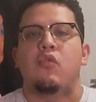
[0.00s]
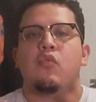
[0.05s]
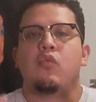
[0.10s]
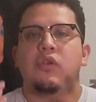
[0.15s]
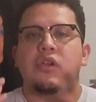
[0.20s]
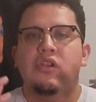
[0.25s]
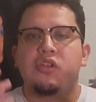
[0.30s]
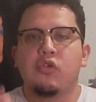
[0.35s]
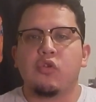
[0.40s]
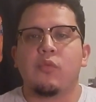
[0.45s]

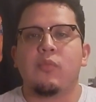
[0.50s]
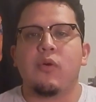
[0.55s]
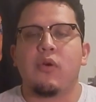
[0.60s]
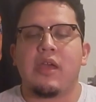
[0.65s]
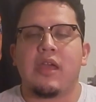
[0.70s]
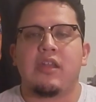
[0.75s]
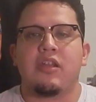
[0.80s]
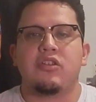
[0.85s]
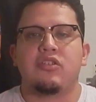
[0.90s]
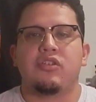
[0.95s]
renewable
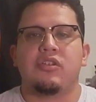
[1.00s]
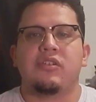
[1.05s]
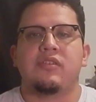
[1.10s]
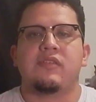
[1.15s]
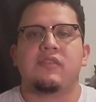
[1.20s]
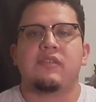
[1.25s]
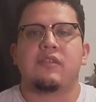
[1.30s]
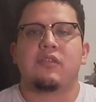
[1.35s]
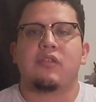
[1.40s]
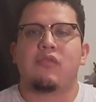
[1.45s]

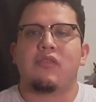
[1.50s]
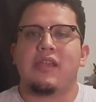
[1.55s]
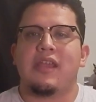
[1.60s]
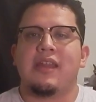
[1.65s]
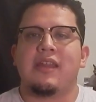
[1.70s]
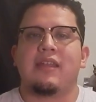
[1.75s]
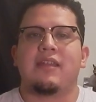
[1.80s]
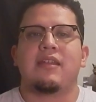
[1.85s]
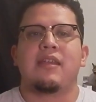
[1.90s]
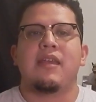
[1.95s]
energies,
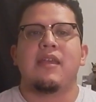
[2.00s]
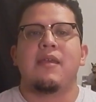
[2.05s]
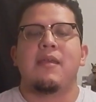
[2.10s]
creating